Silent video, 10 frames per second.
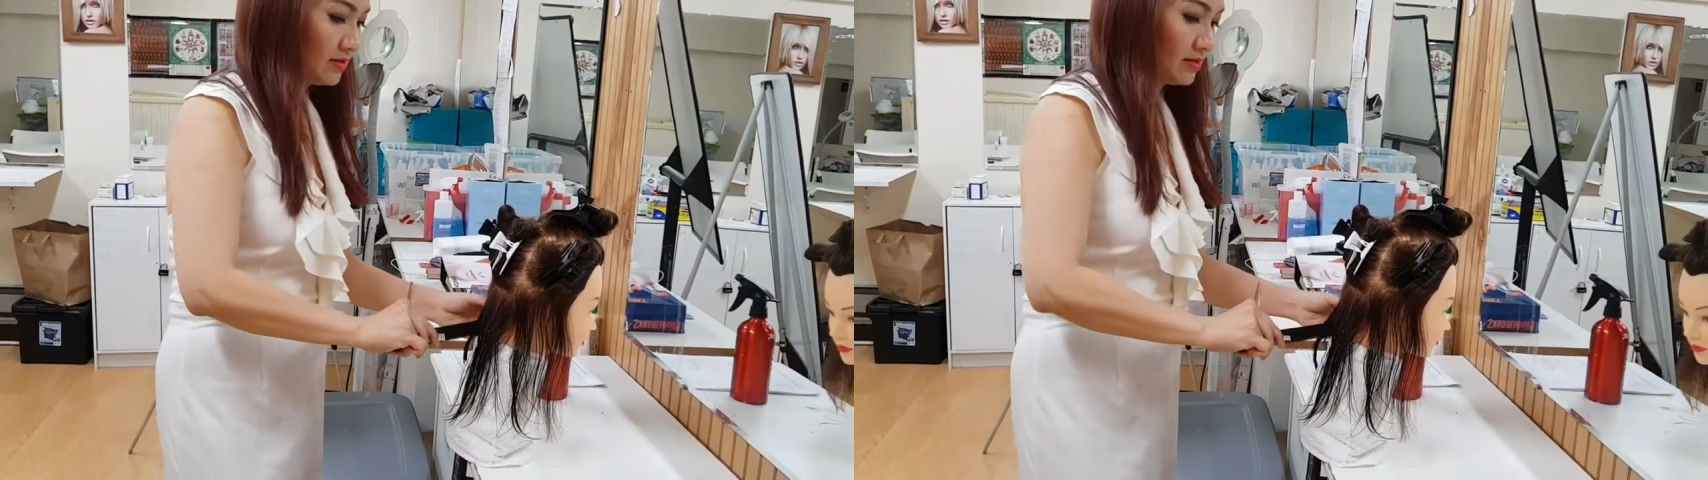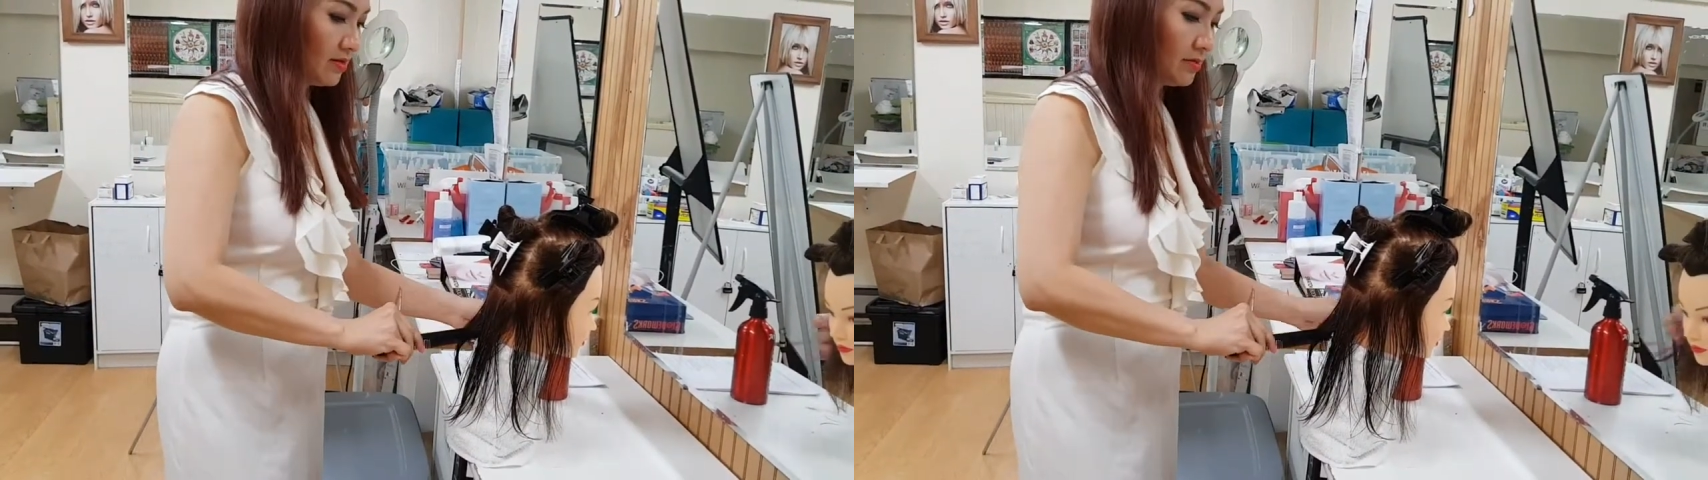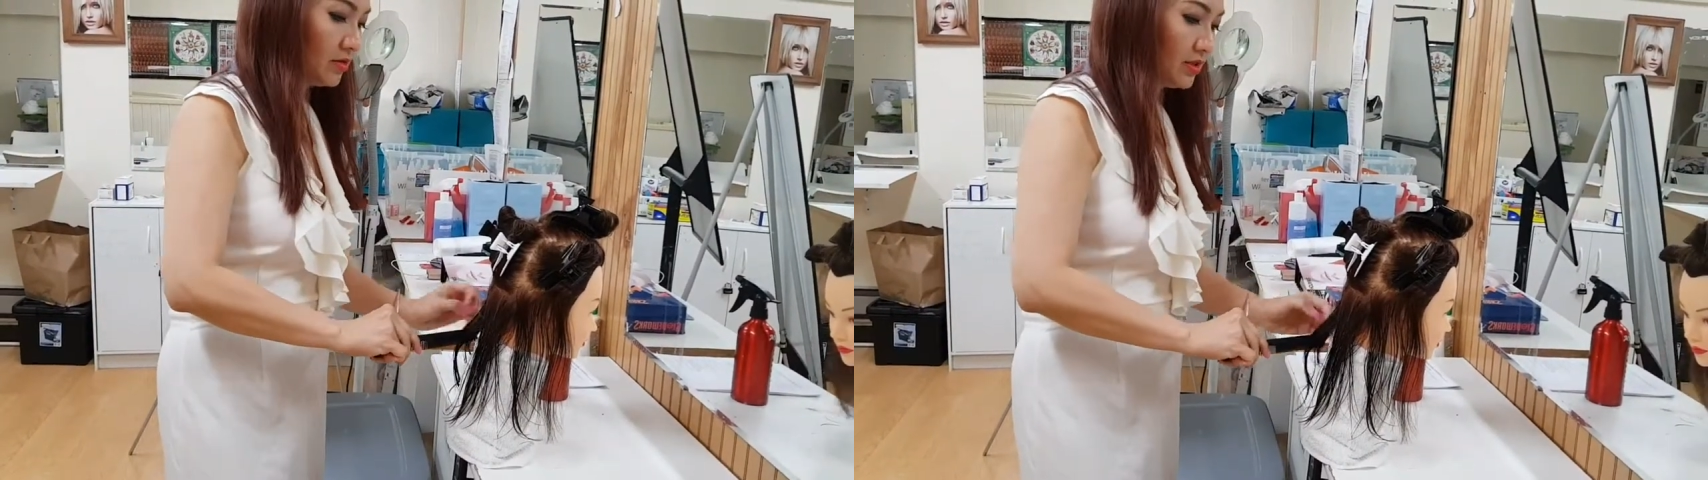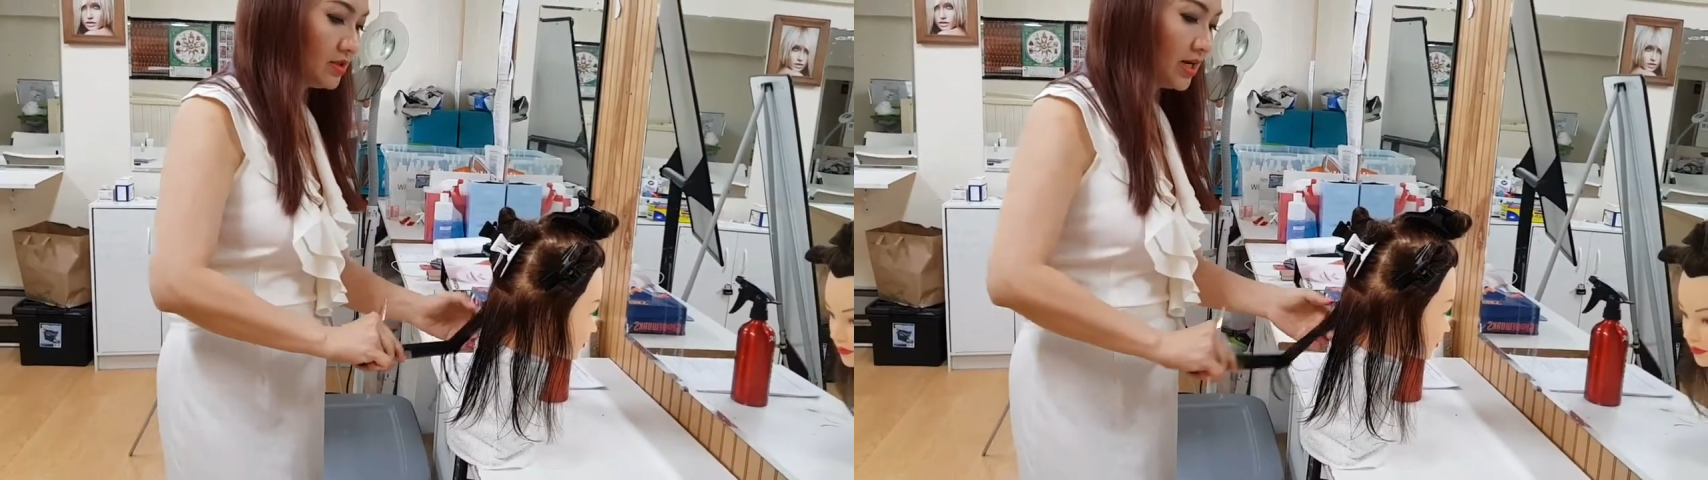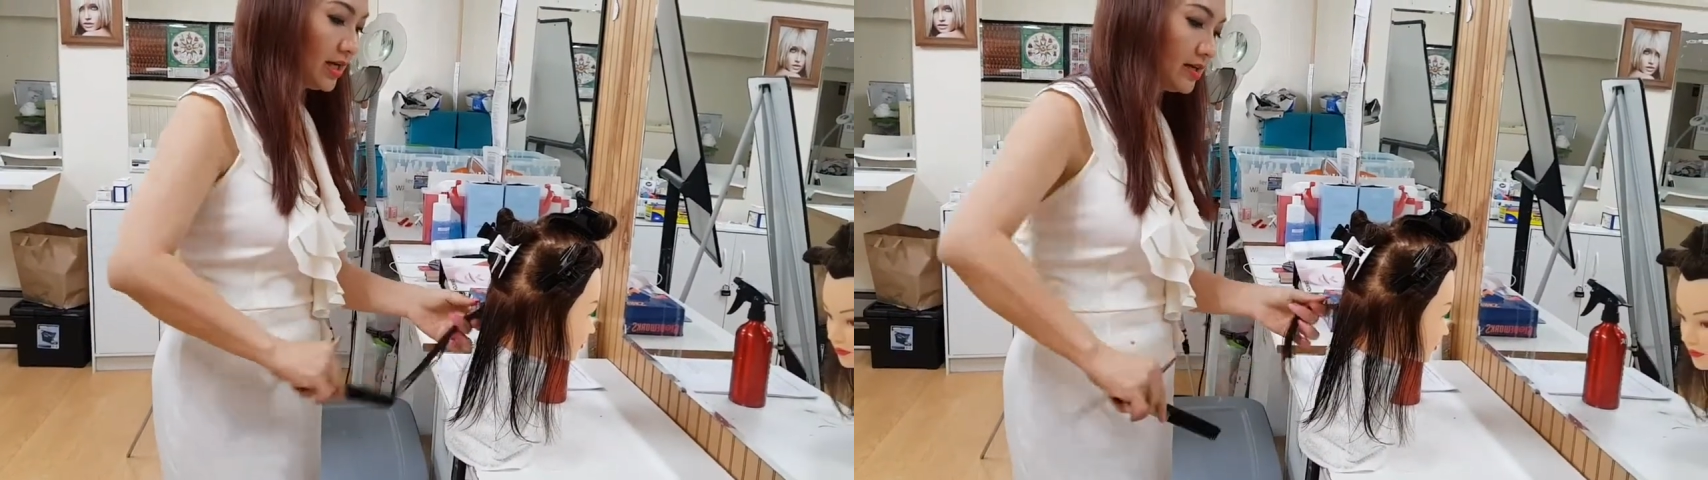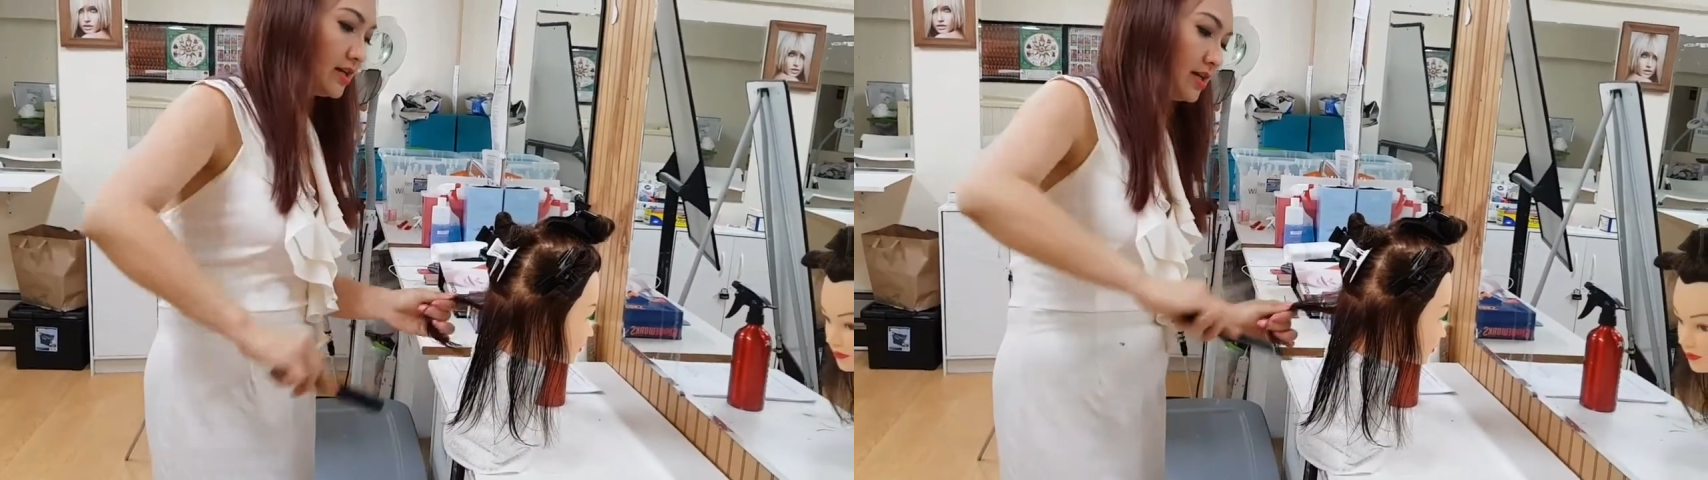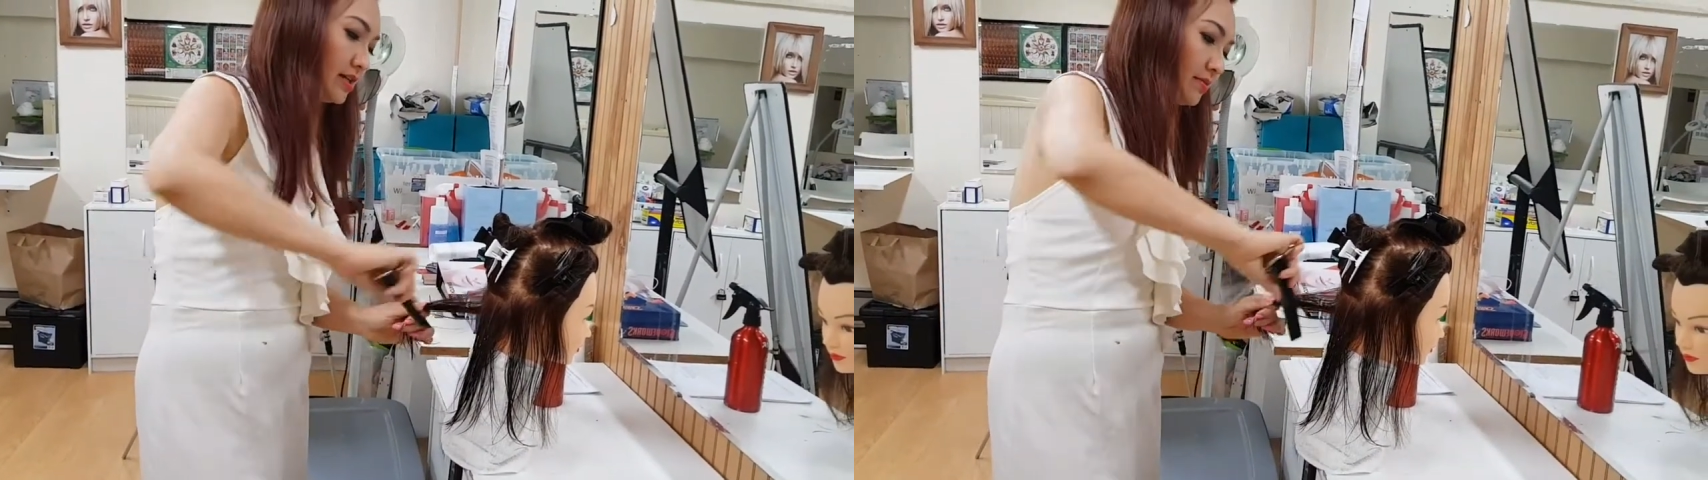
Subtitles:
So I'm gonna check each